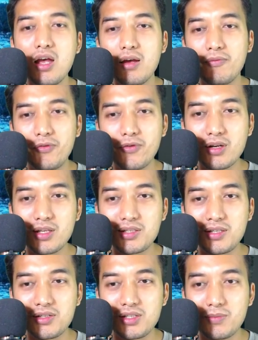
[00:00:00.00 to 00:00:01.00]
Before the
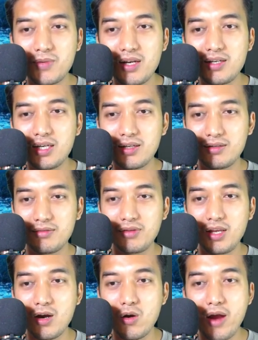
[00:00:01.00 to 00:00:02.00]
Synergy update,
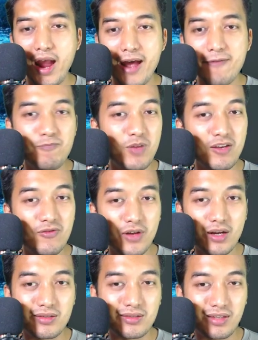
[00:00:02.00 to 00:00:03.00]
there have been
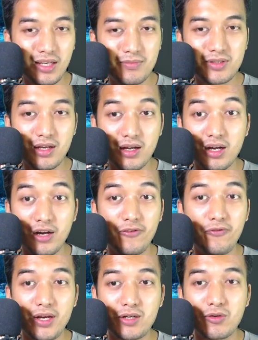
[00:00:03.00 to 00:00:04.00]
various themes of
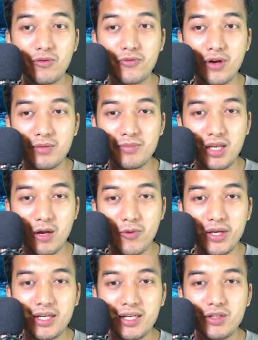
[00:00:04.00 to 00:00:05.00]
Fatecore, from the
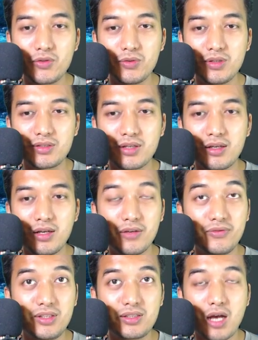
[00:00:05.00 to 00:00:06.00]
awakening to the sun of
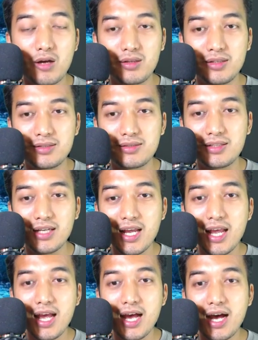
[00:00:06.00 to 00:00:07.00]
the Southland.
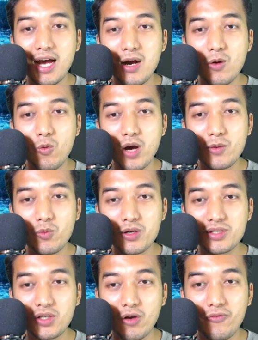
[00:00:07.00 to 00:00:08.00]
Uh, what
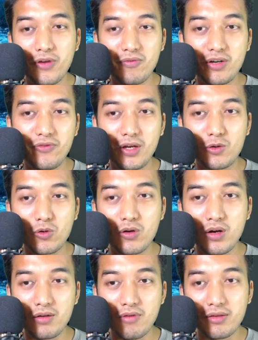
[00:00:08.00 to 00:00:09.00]
was your favorite Fatecore
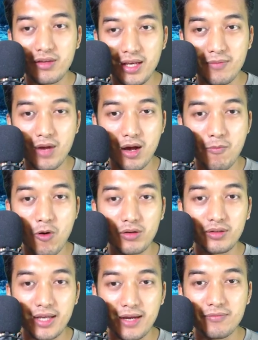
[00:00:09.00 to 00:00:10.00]
theme among
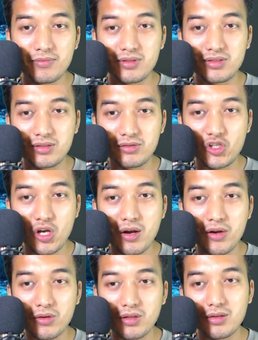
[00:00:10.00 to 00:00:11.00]
them? Share
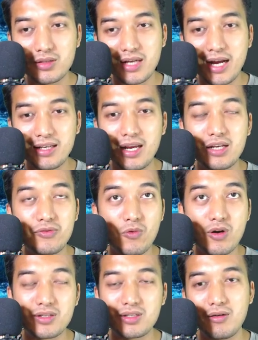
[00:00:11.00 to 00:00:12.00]
your thoughts and get
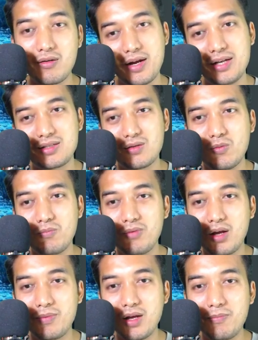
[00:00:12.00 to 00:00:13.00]
votes. Alright, so blah
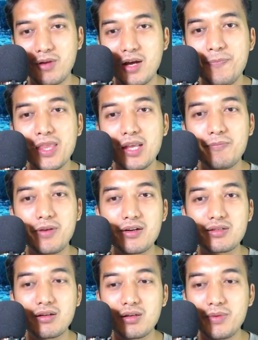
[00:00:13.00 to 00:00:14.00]
blah blah. Period is
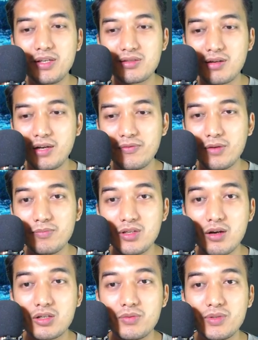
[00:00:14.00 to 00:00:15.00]
gonna be starting from the
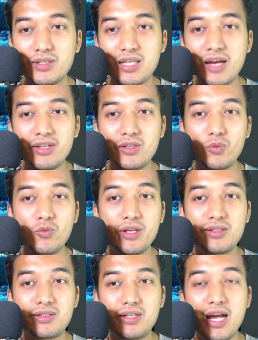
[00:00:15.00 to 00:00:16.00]
October seventh,
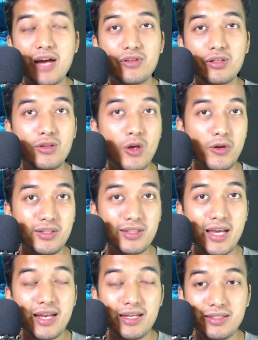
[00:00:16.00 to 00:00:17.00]
Wednesday after the notice,
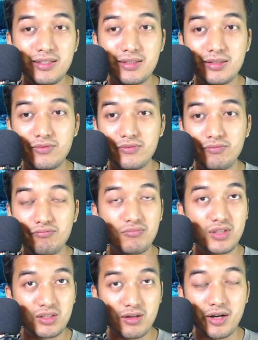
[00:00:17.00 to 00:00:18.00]
that is
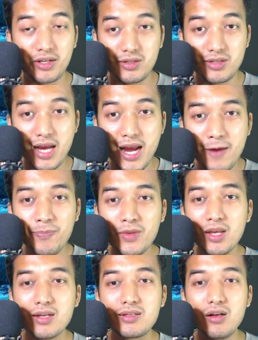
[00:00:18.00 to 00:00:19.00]
starting today,
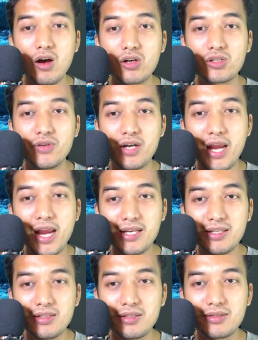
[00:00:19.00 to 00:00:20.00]
till October
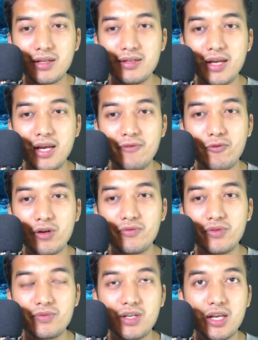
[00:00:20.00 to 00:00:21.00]
eighteenth, Sunday, fourteen
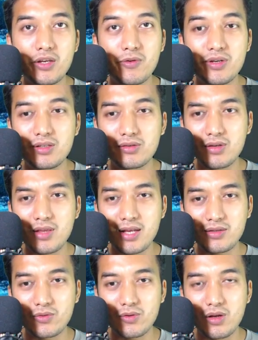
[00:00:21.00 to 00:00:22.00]
fifty-nine U T C. So that's
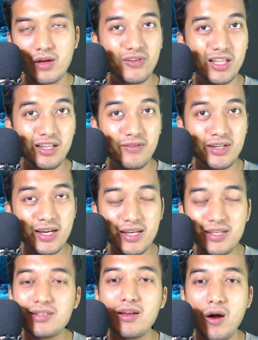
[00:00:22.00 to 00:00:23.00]
a total of eleven
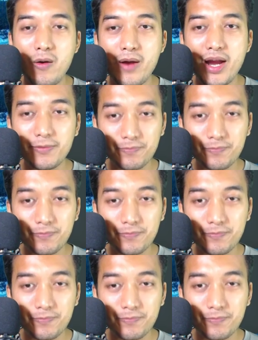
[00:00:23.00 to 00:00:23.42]
days. Alright.